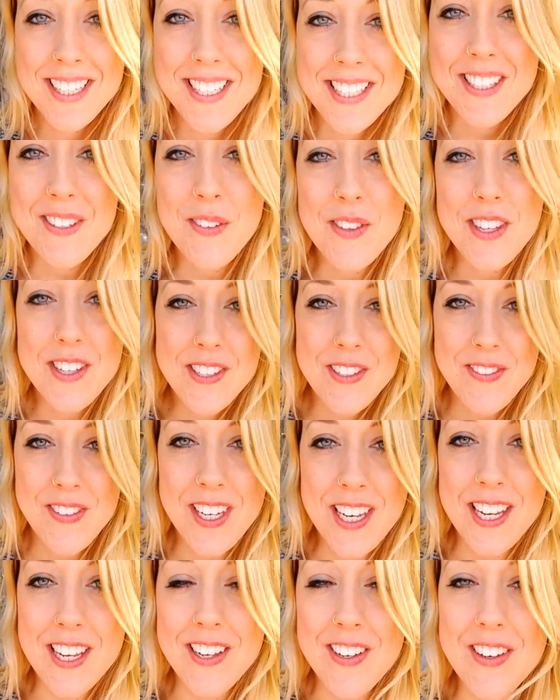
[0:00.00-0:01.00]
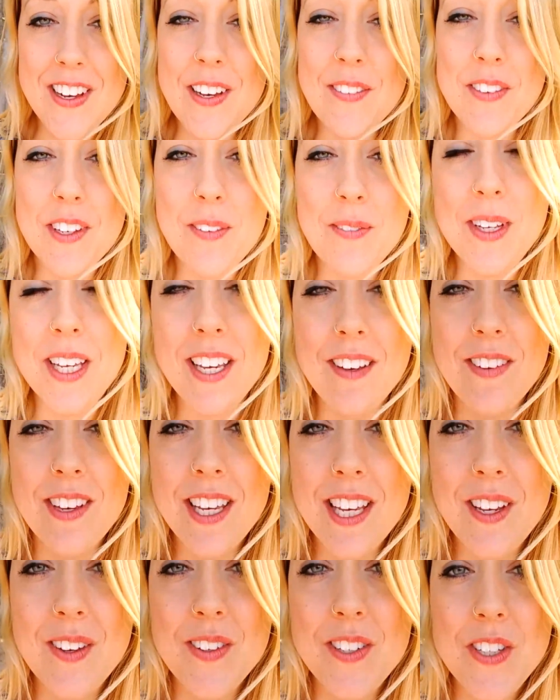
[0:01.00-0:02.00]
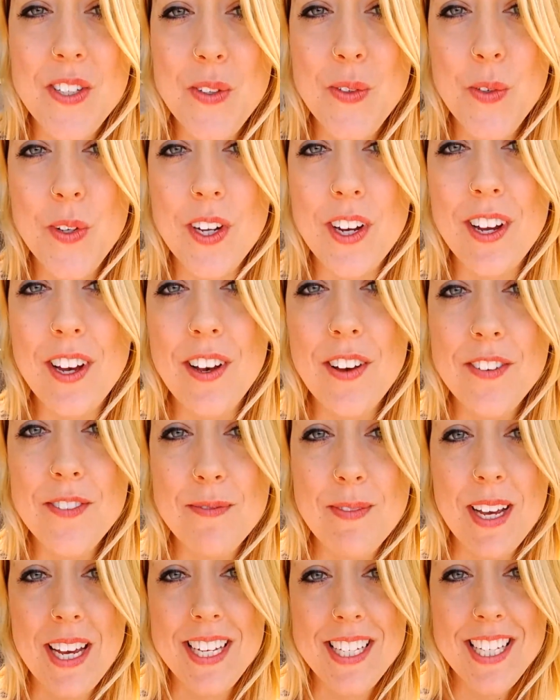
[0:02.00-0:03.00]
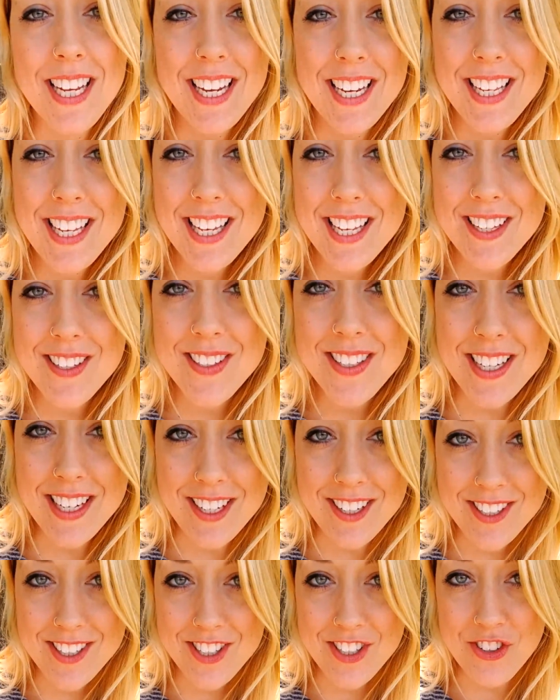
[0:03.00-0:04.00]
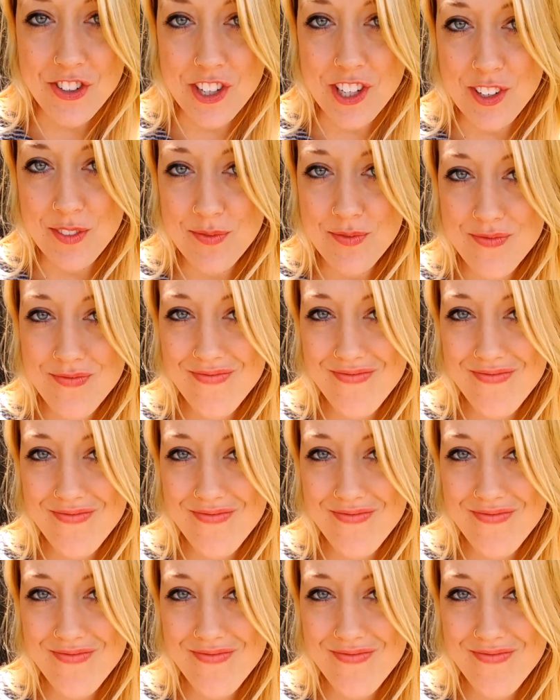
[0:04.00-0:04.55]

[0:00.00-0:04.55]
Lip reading: So in this video, I'm going to be giving you a tour of my tiny house Airstream.